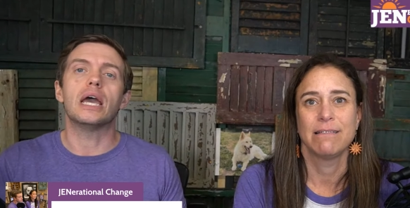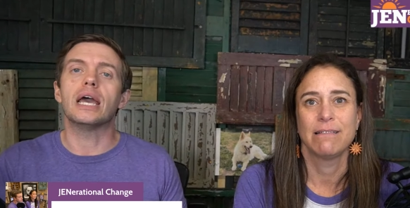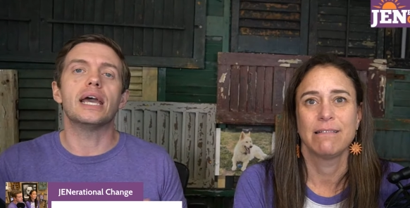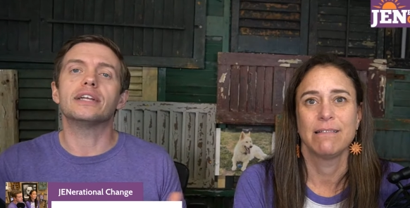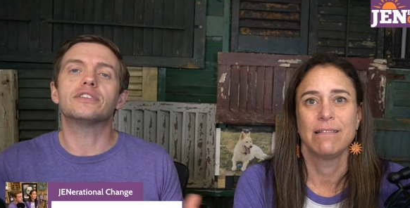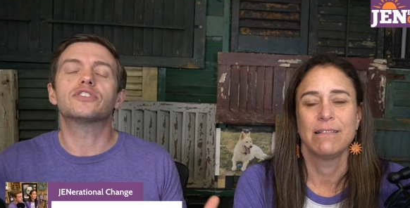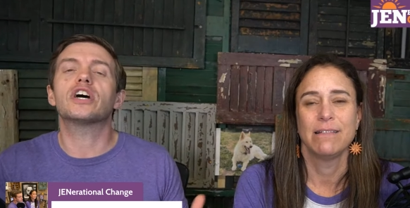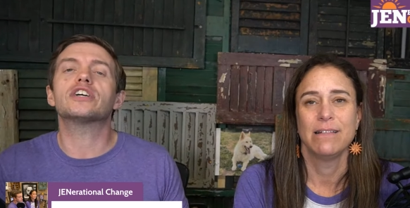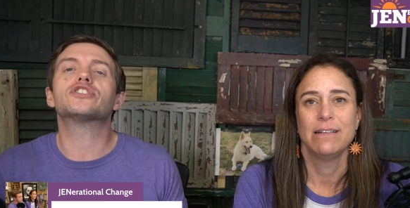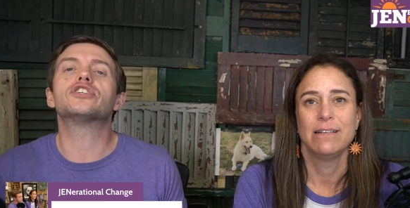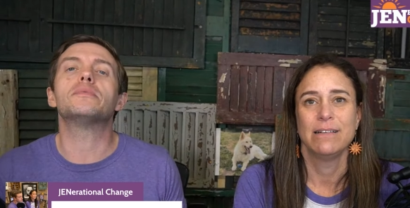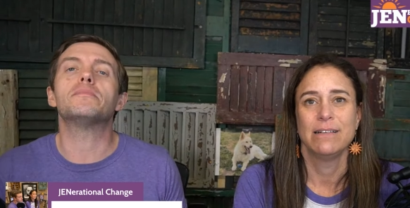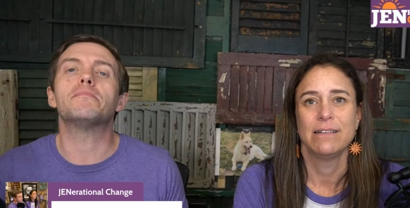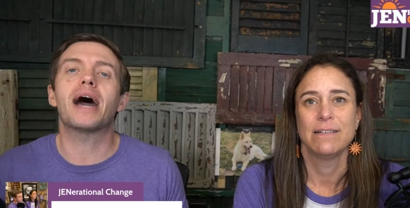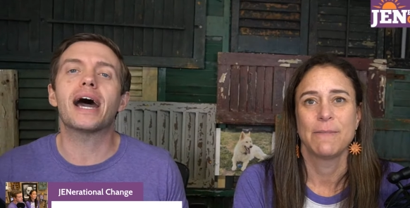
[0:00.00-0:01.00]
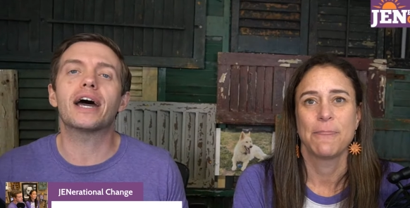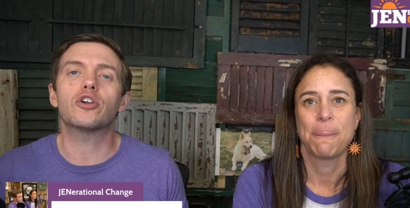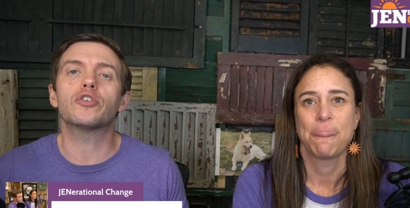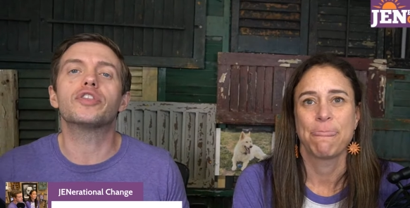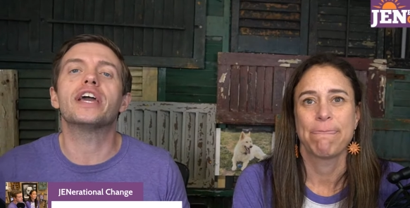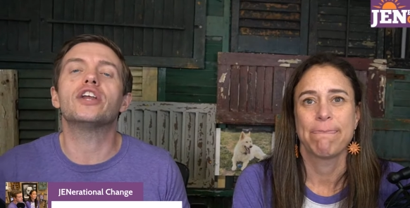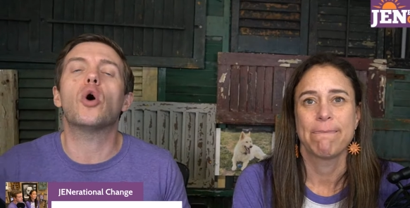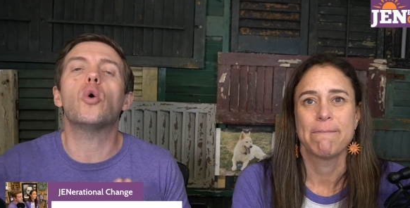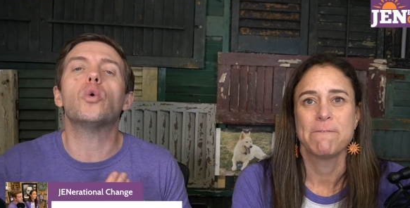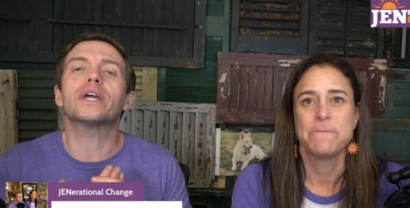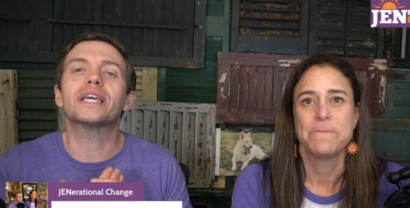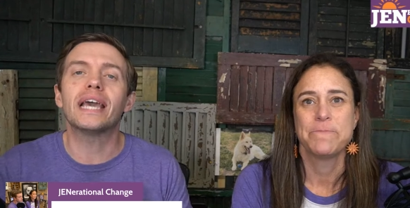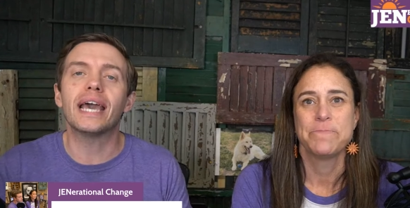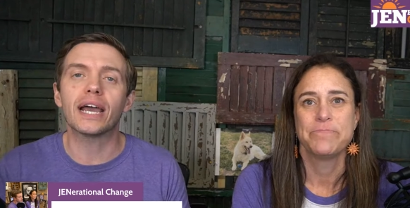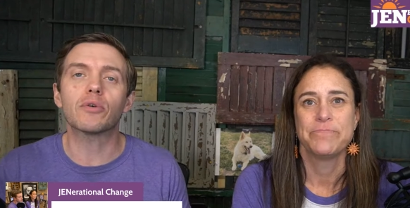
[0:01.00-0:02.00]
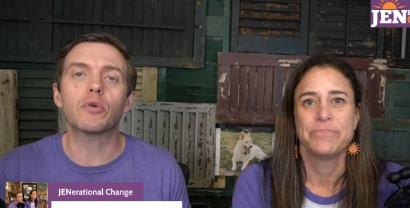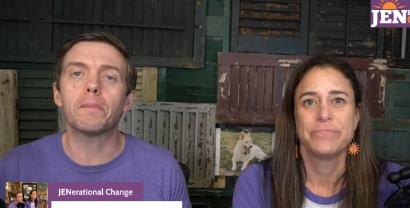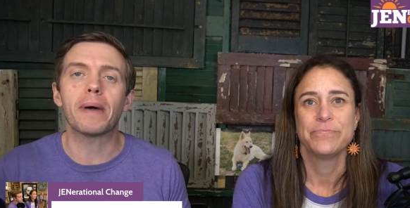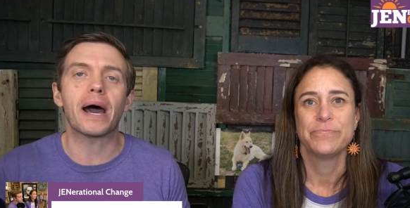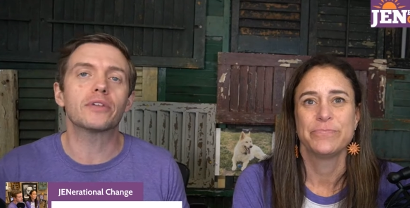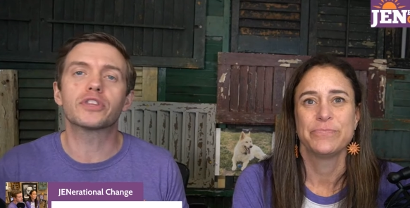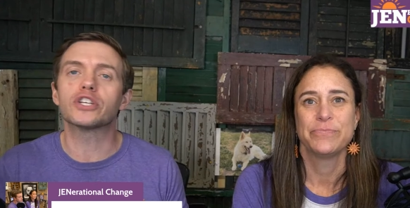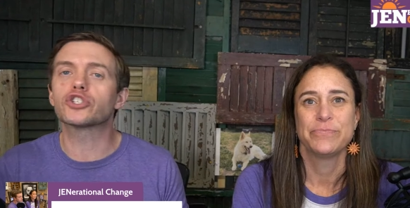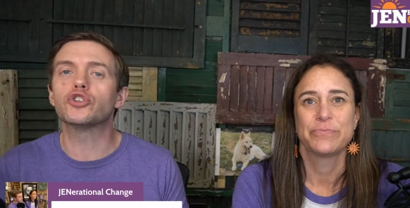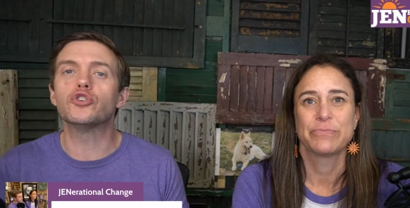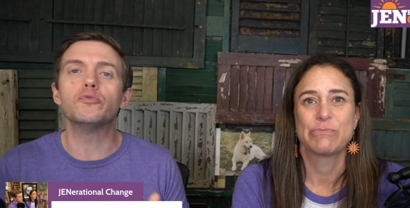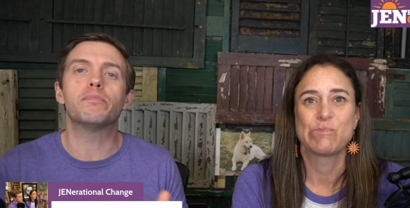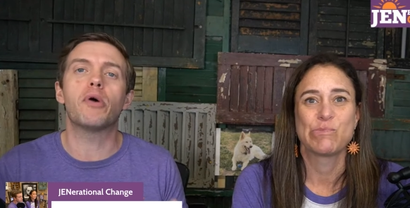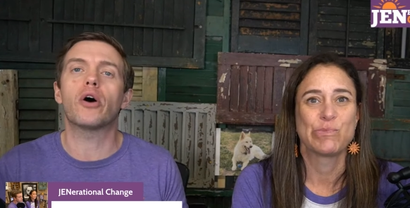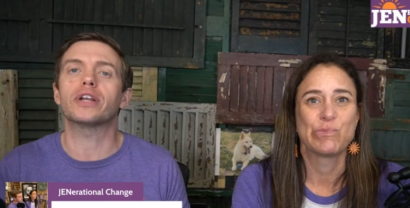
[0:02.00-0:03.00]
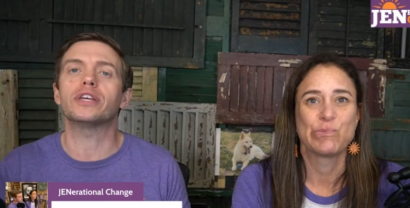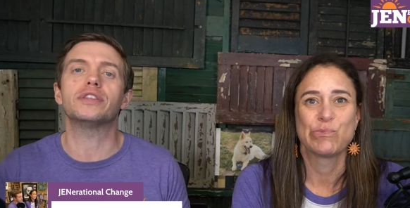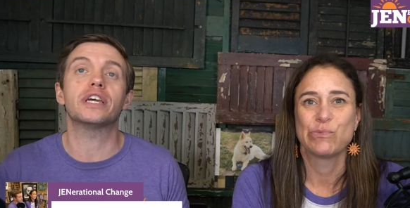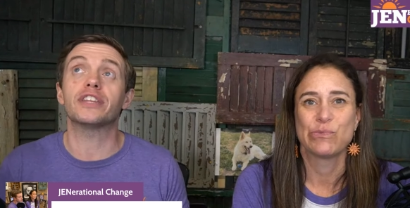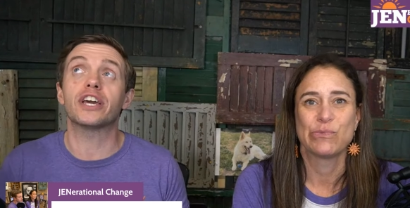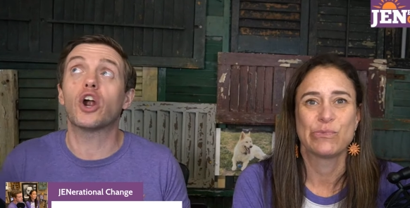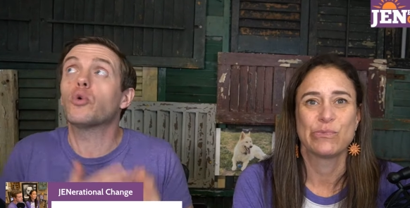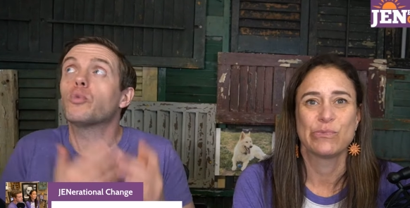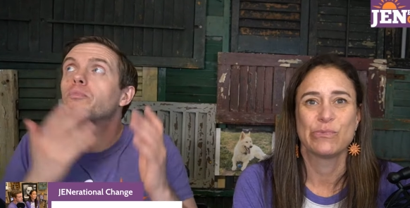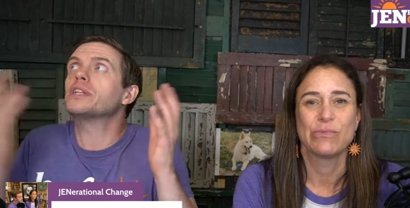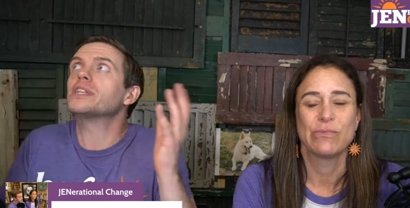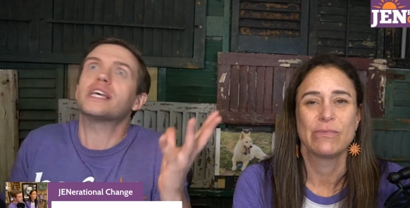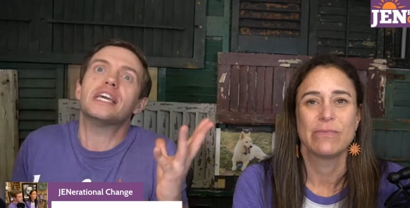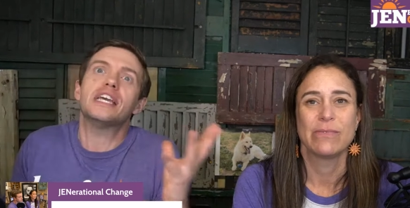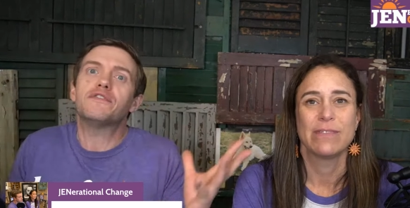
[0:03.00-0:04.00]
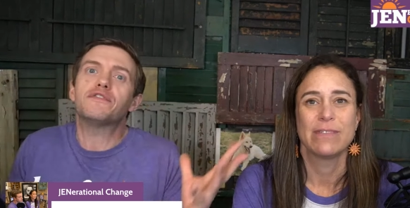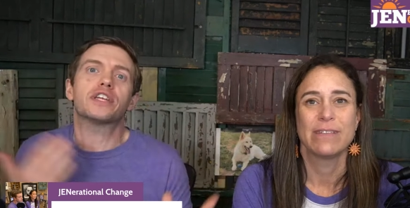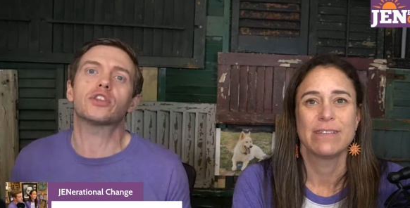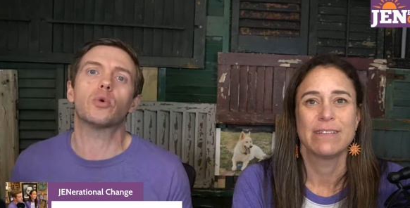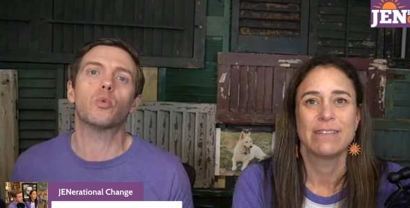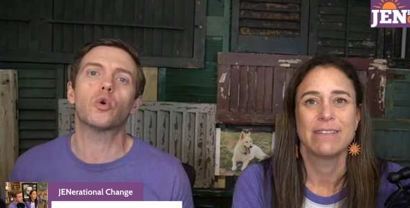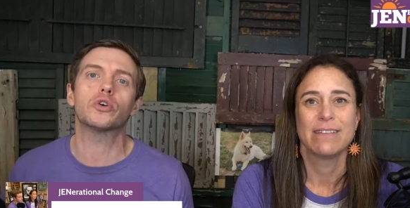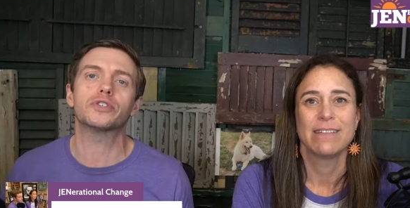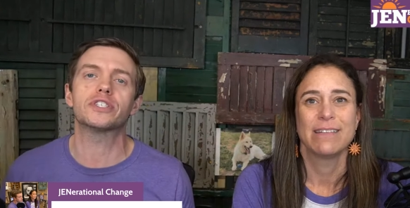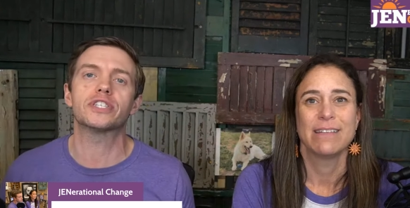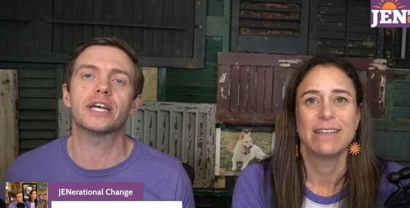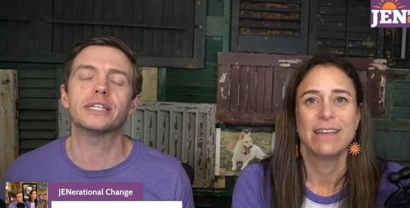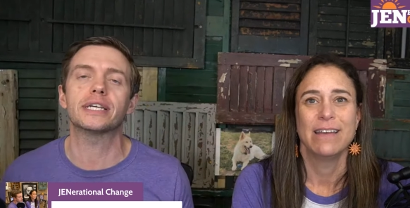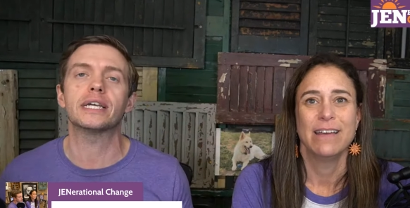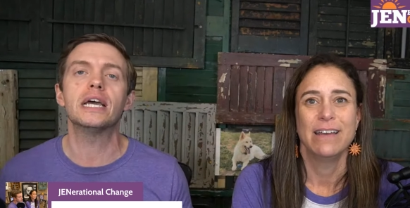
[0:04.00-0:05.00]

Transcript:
Speaker 1: it doesn't matter. They don't care about this two party thing. They don't believe that the world is ending.